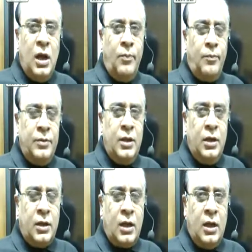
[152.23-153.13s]

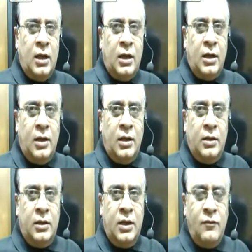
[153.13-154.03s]
the
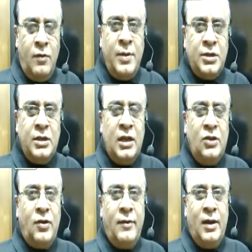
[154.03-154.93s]
information that
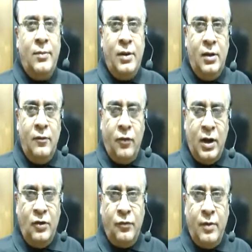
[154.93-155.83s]
is available for
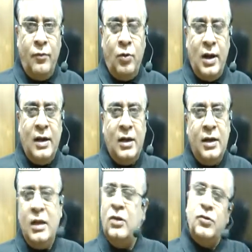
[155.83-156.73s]
us from the
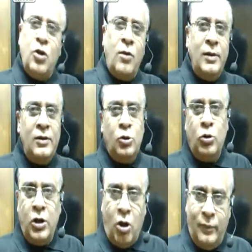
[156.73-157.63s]
volatility is normally through
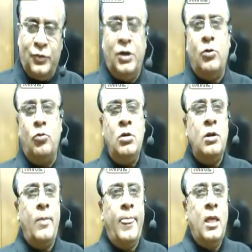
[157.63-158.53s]
an option route,
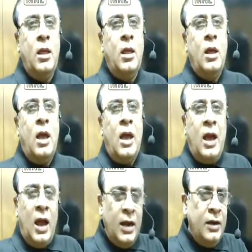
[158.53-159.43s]

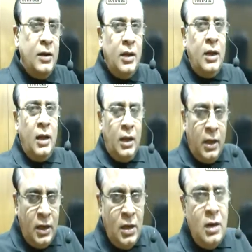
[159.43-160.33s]
and
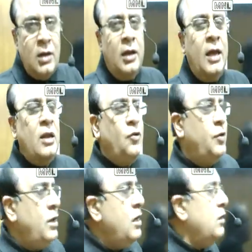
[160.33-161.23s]
in
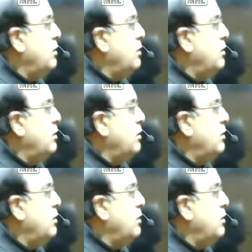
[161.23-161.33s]
NSE